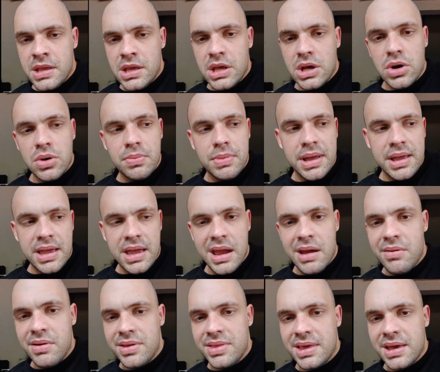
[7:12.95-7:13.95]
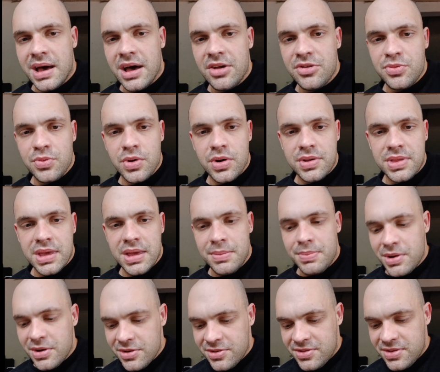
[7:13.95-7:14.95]
it will make everything else work there,
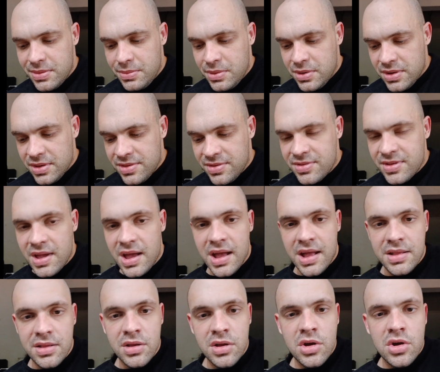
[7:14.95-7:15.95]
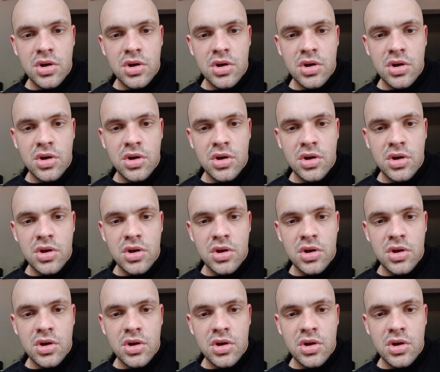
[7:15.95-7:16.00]
because stimulants and